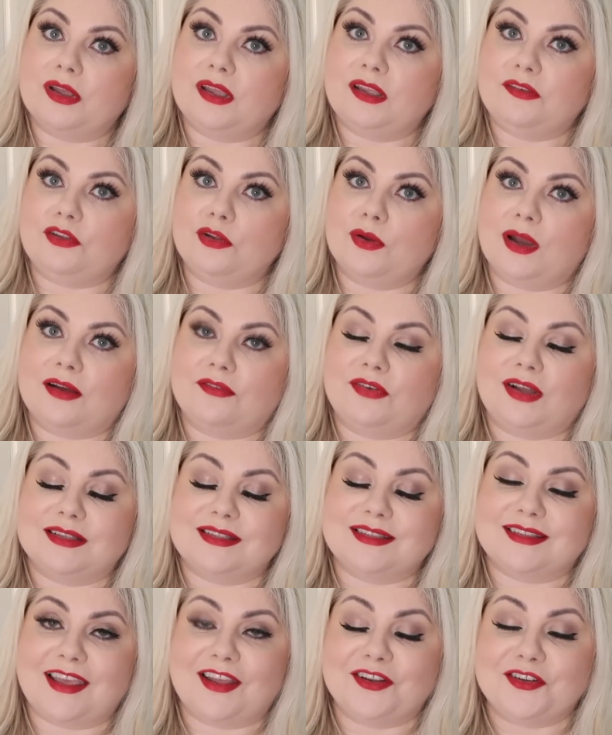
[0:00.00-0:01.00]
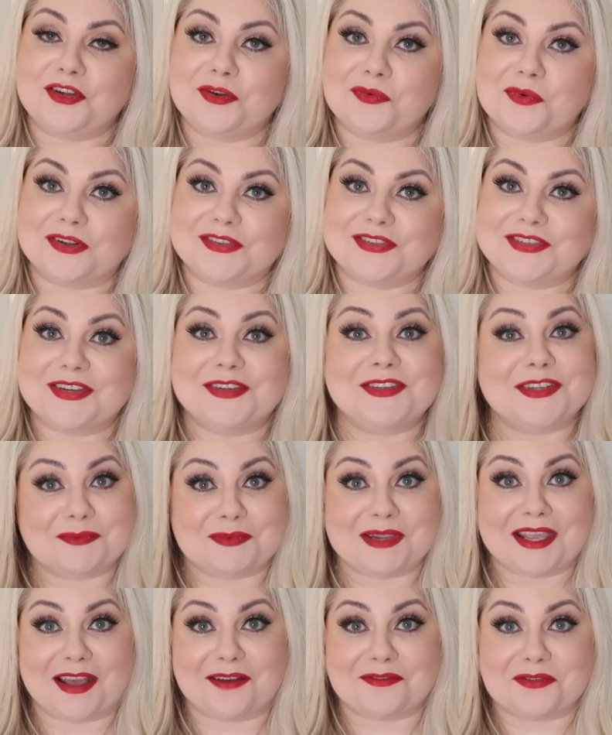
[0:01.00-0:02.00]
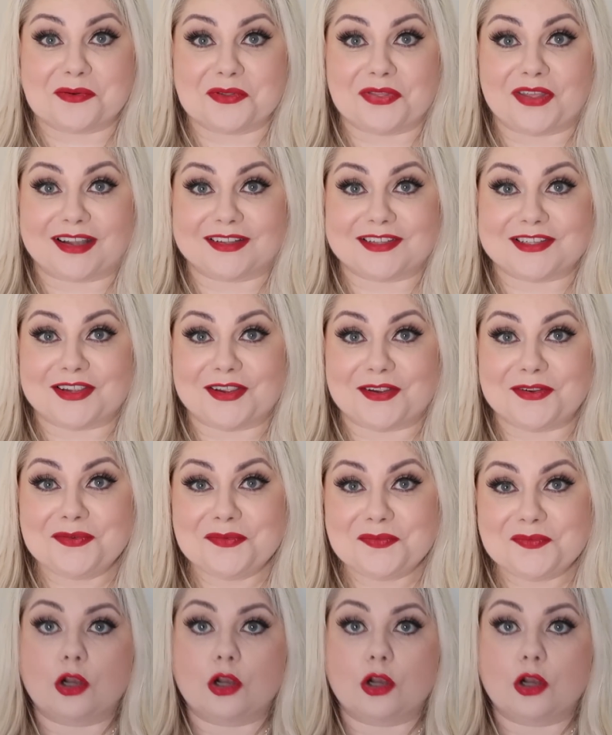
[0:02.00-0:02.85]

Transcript: if you have had to get a new one. So just be careful with that too.